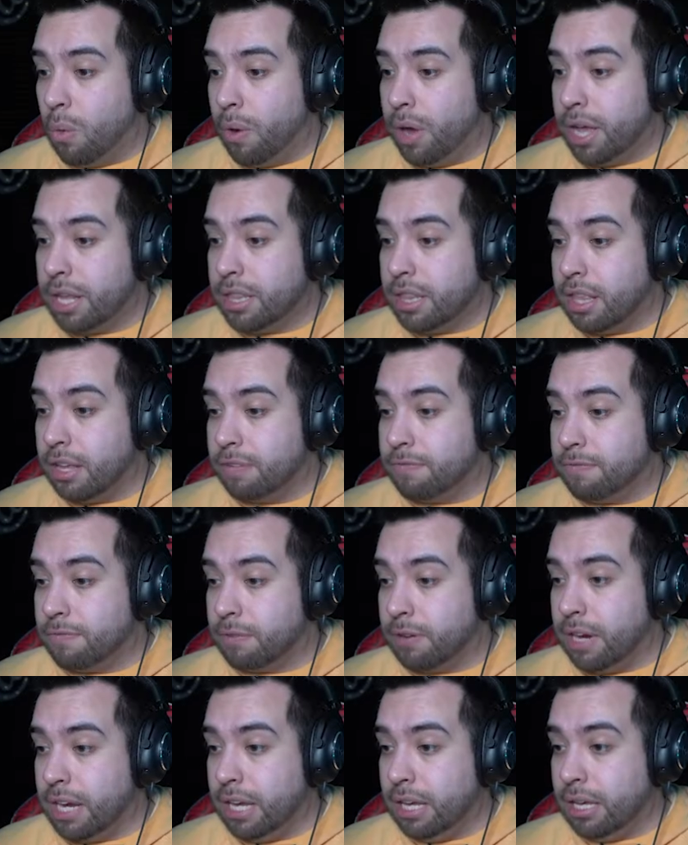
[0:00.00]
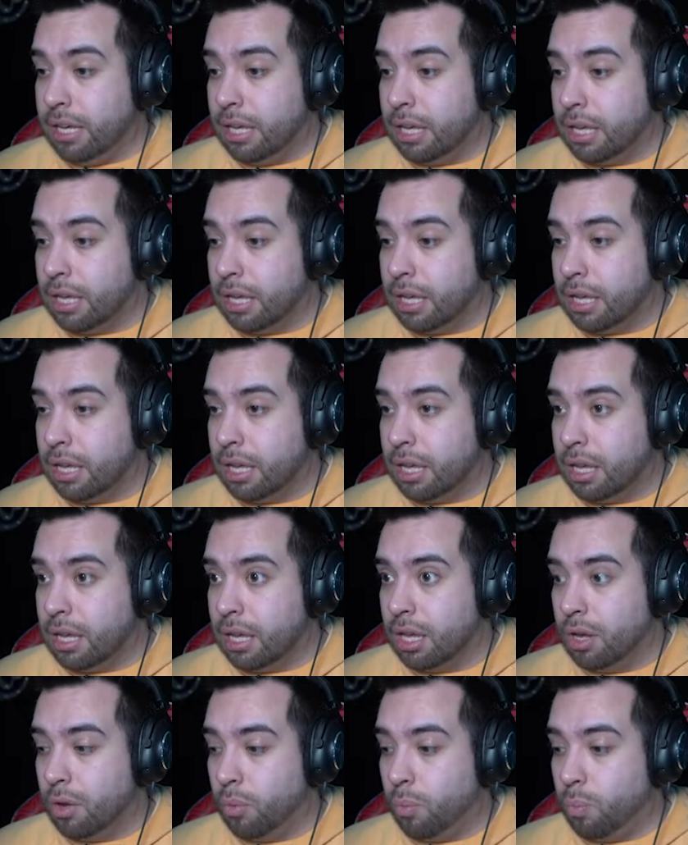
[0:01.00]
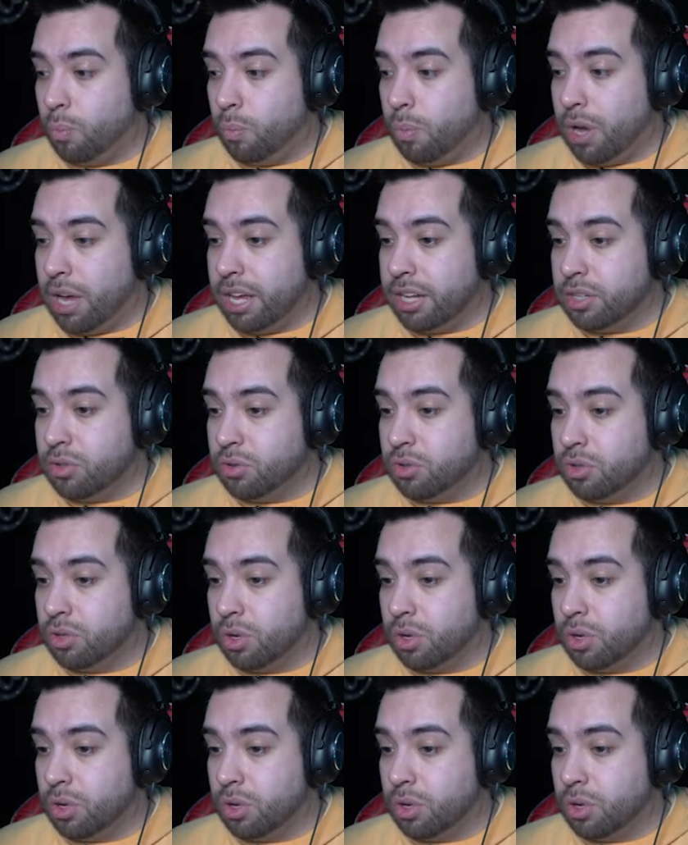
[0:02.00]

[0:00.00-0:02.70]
what the freak? What?